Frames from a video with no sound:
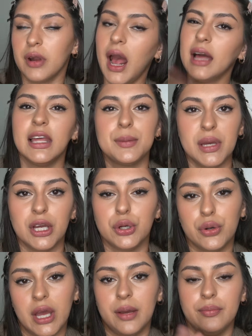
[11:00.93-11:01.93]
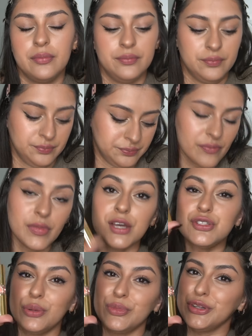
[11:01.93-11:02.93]
I like pink. Okay,
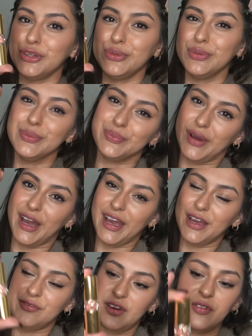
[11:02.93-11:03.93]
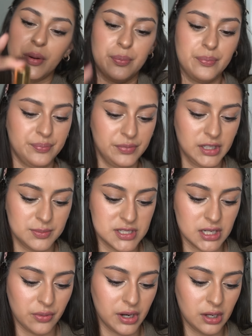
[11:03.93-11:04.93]
so I'm gonna do my favorite
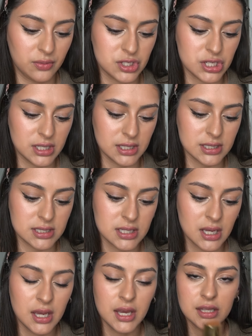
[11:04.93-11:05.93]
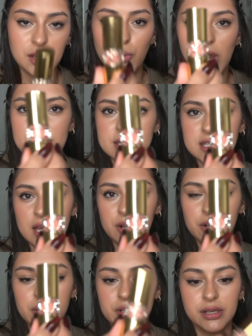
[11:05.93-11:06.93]
lipstick right now, which is the
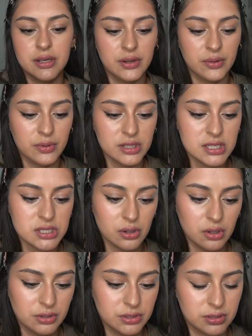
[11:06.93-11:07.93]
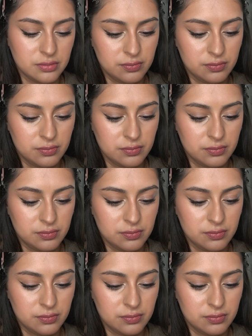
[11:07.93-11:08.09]
YSL, what are these called?